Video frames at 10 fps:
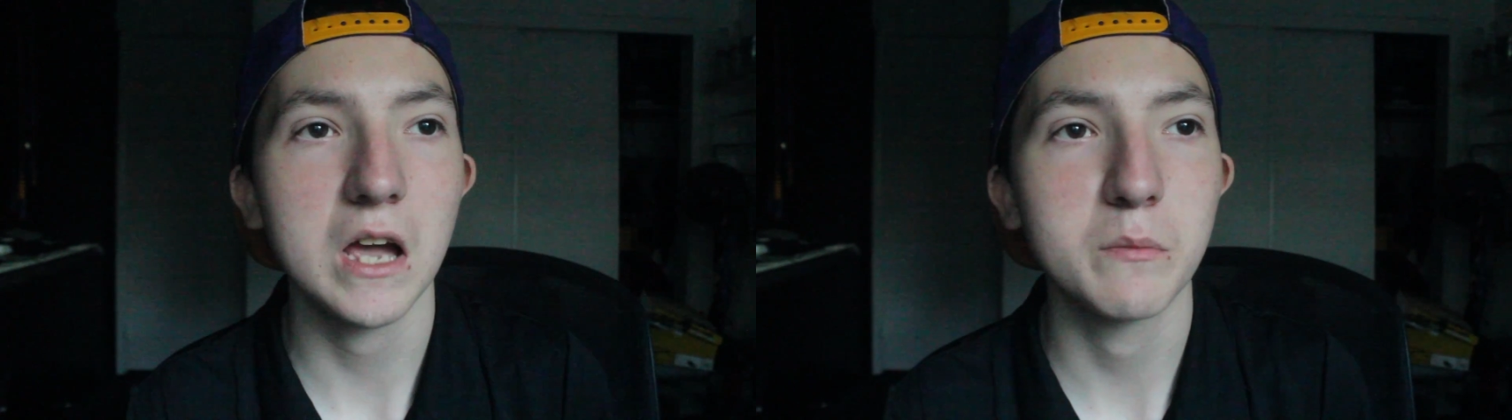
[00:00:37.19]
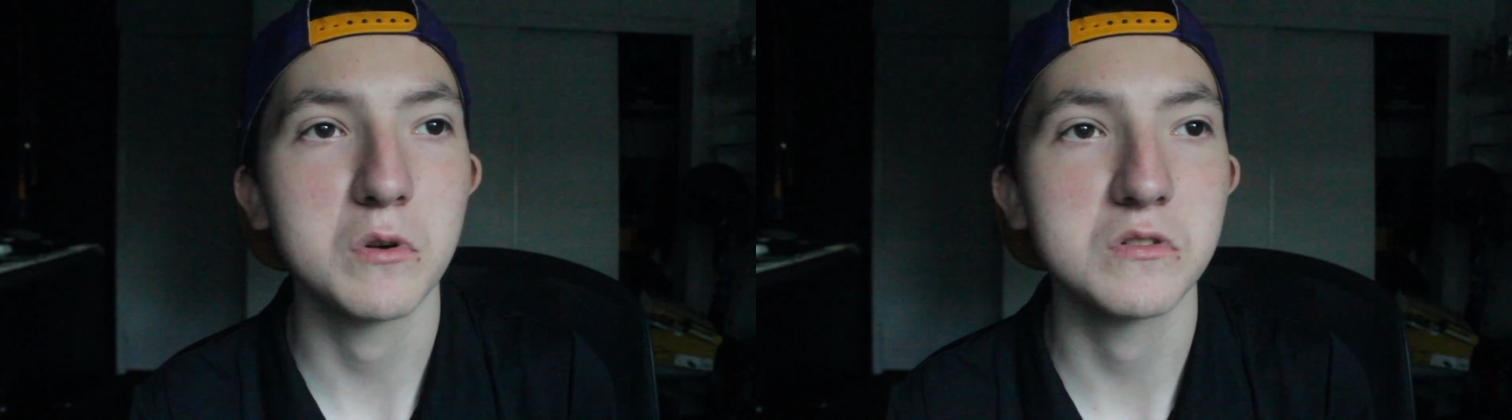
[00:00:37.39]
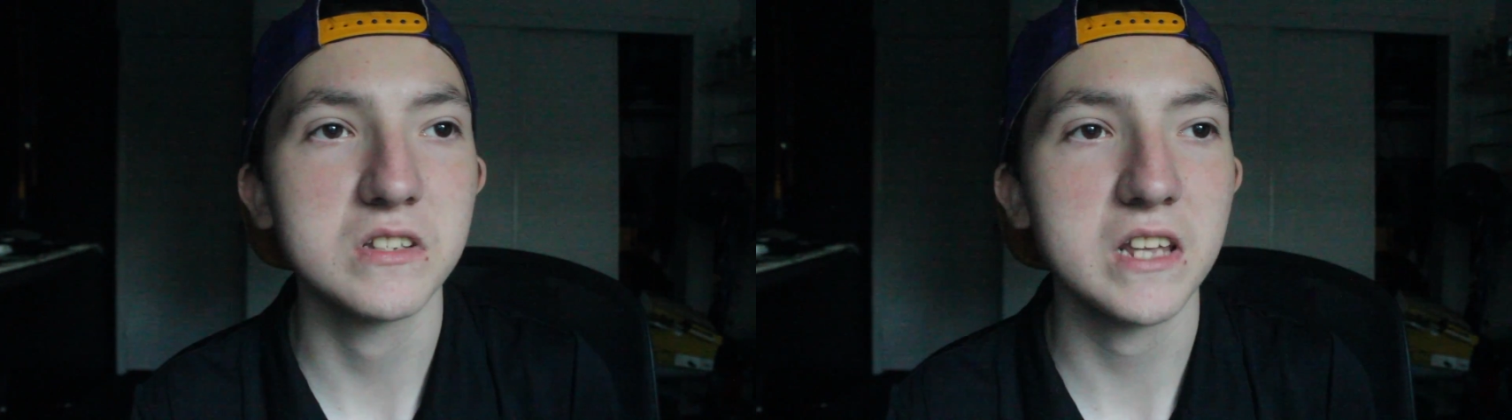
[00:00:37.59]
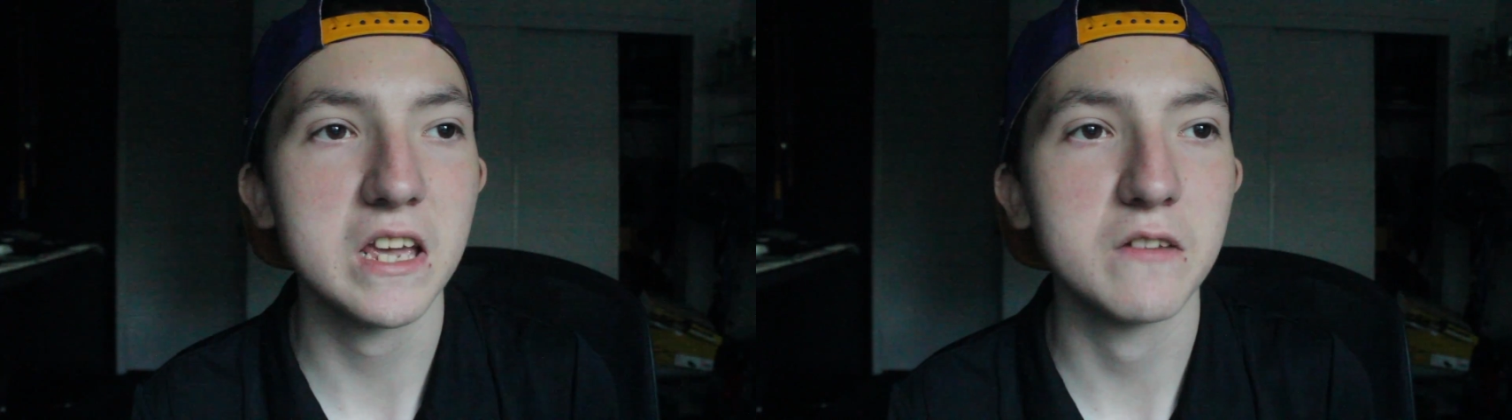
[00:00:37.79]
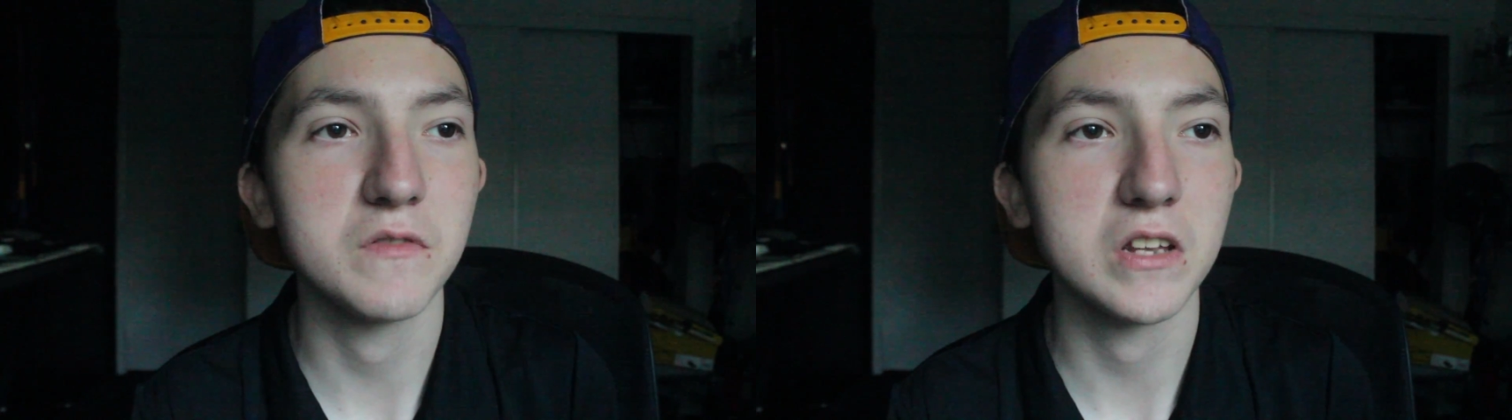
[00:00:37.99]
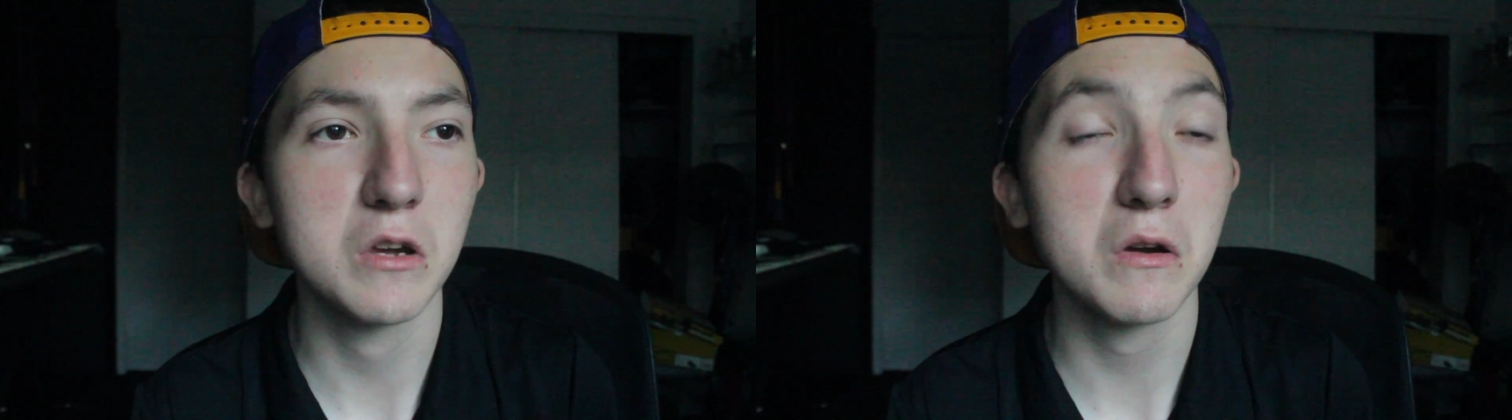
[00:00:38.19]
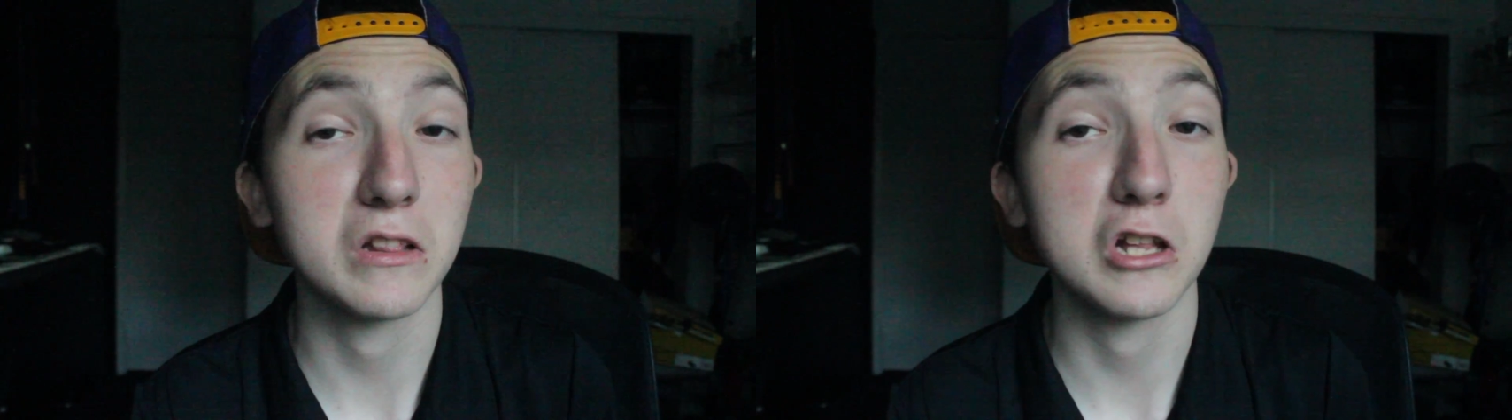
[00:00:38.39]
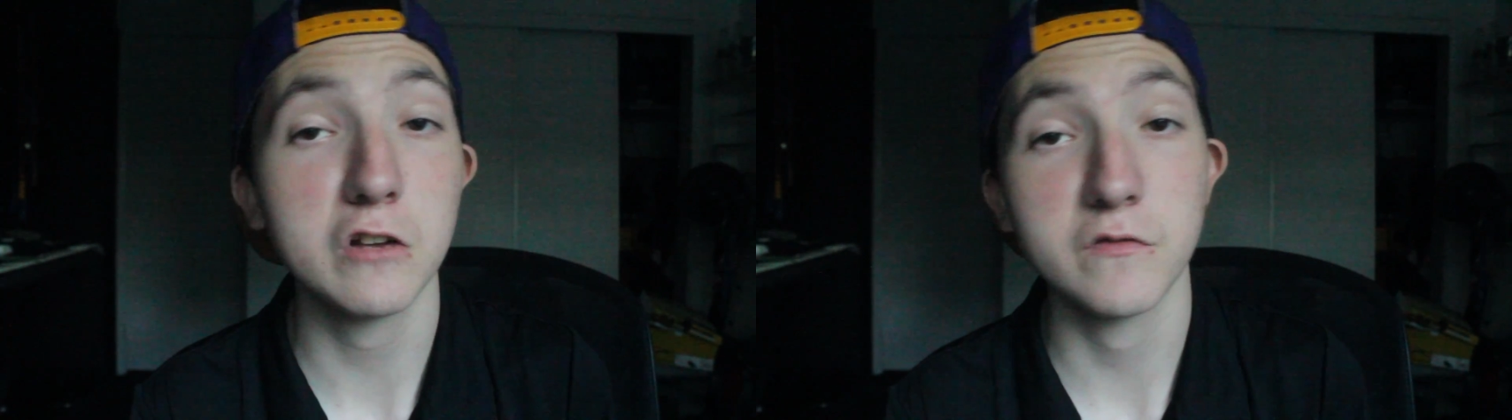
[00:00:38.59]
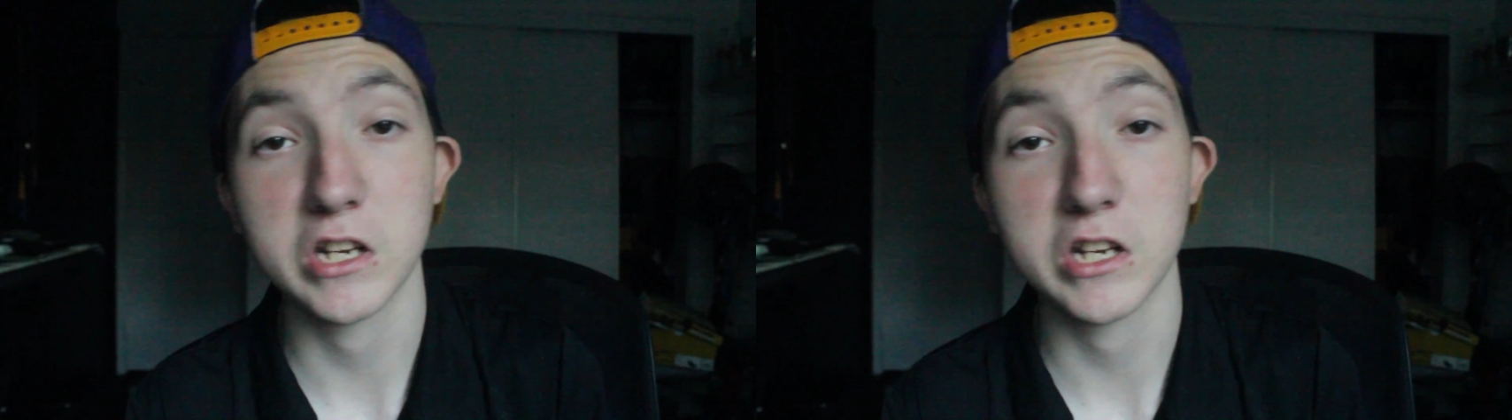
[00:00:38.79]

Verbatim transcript: I posted a video, a long